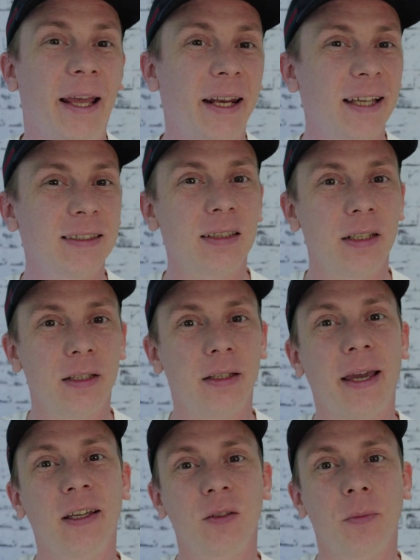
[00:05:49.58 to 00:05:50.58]
And that's
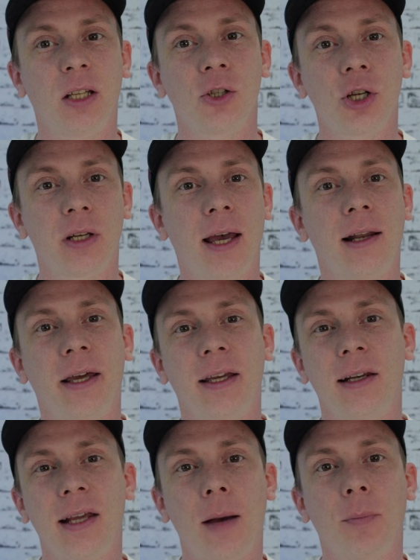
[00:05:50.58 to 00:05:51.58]
it. As mentioned, I'll
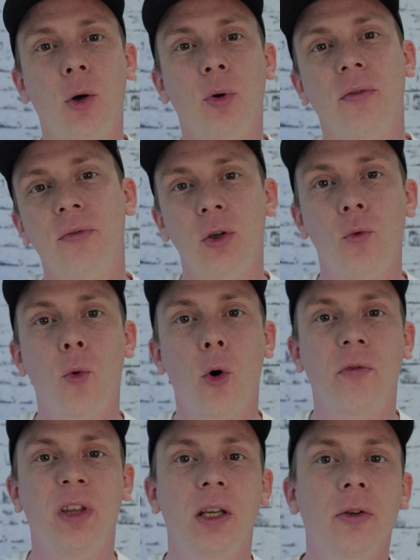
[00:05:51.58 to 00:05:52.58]
likely upload a few
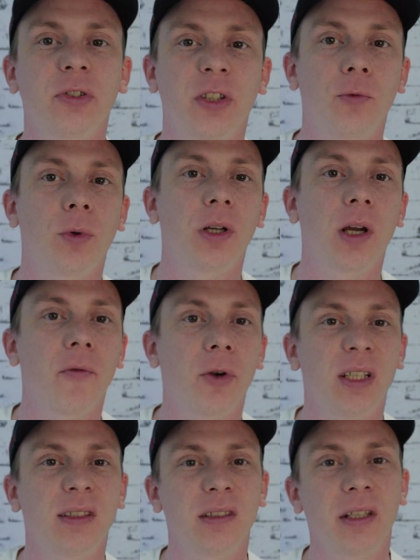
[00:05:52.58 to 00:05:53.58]
more videos that will cover
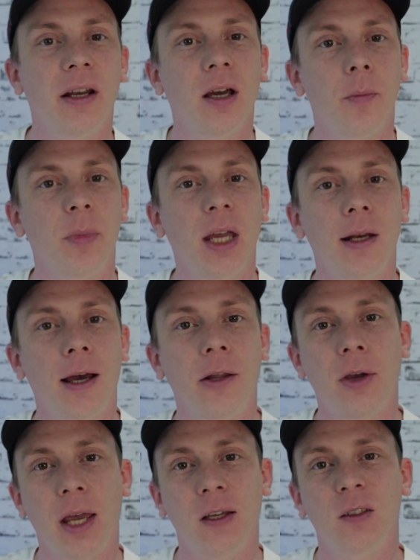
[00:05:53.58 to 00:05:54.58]
the setup and
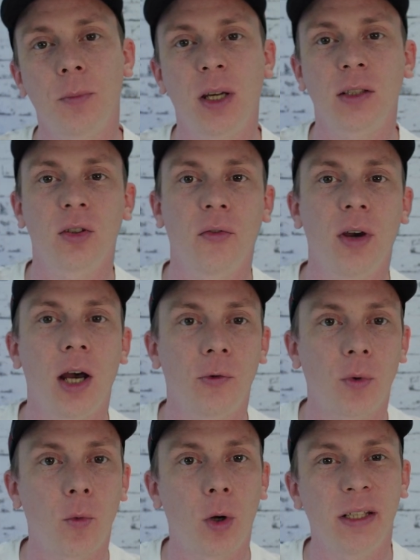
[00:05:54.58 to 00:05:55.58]
other aspects of
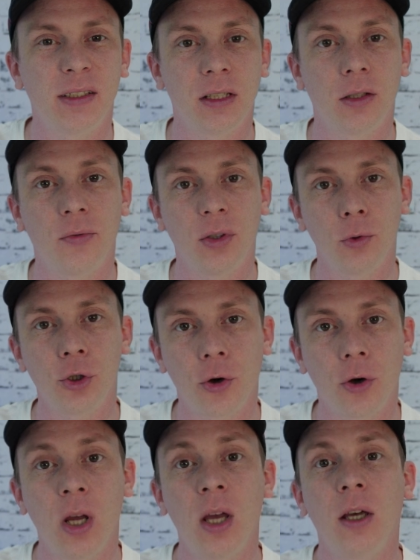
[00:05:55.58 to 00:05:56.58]
hardware wallets in the
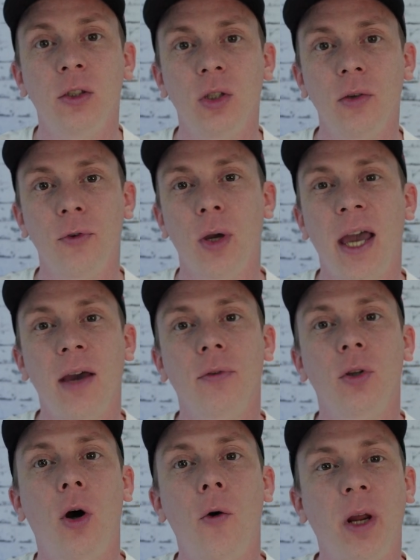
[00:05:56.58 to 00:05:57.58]
future. So if you
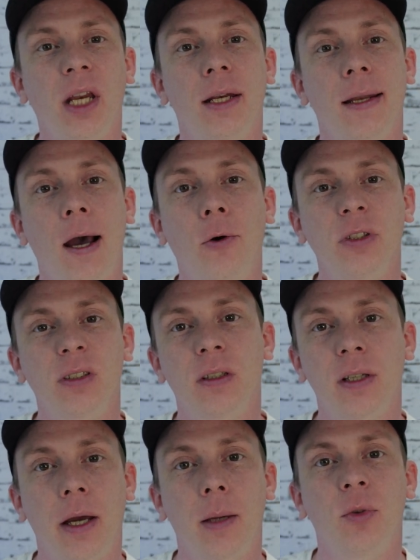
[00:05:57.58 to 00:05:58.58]
haven't already, now is the
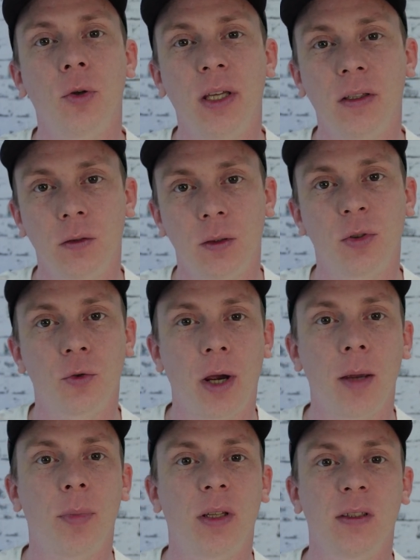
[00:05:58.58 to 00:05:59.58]
time to hit the
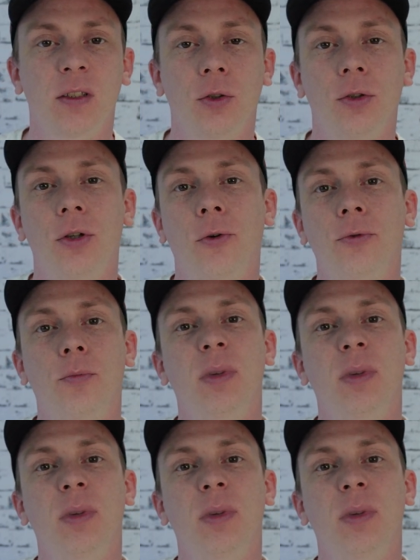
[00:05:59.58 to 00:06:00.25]
subscribe button so you don't